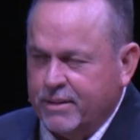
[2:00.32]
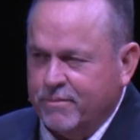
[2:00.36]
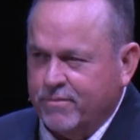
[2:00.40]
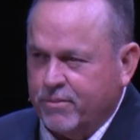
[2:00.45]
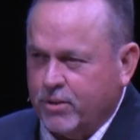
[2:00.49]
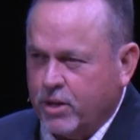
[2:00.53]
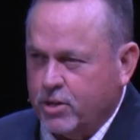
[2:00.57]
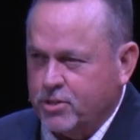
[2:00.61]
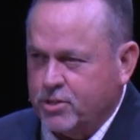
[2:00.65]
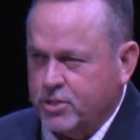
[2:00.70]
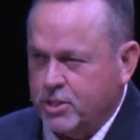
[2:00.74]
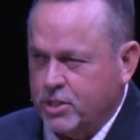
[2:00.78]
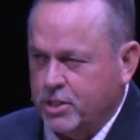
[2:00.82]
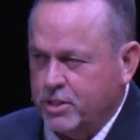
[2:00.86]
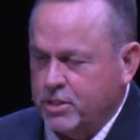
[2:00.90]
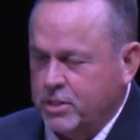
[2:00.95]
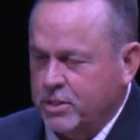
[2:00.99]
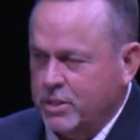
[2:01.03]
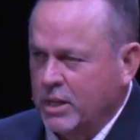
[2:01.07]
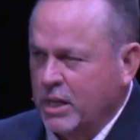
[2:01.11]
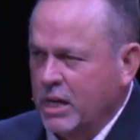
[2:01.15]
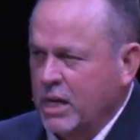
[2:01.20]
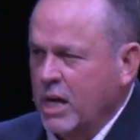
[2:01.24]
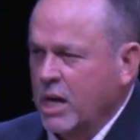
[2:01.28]
verses.
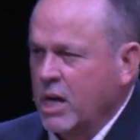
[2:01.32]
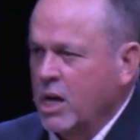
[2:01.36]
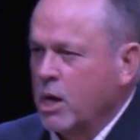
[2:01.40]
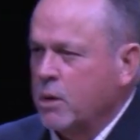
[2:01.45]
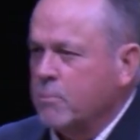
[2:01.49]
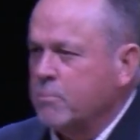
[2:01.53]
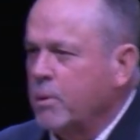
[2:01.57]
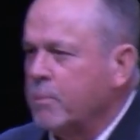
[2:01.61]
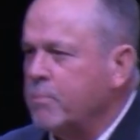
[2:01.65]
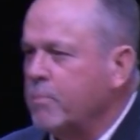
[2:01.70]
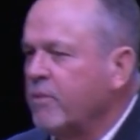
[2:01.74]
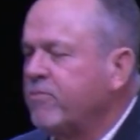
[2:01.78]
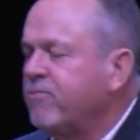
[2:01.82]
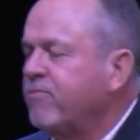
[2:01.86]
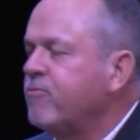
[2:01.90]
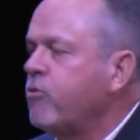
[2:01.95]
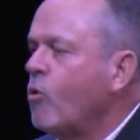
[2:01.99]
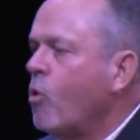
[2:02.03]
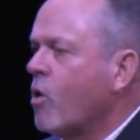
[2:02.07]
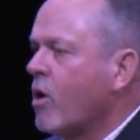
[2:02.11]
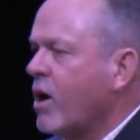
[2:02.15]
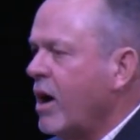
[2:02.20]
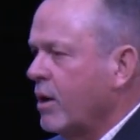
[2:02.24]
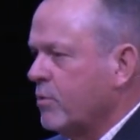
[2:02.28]
But
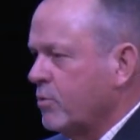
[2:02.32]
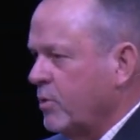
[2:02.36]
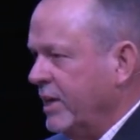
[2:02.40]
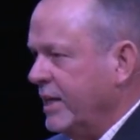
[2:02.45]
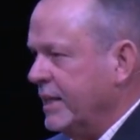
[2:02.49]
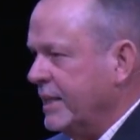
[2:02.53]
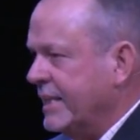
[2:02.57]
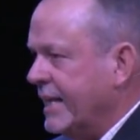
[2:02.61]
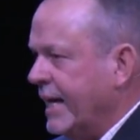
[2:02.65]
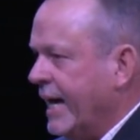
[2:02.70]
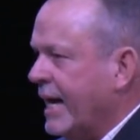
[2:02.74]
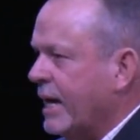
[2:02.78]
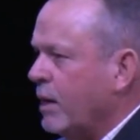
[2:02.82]
before I read that,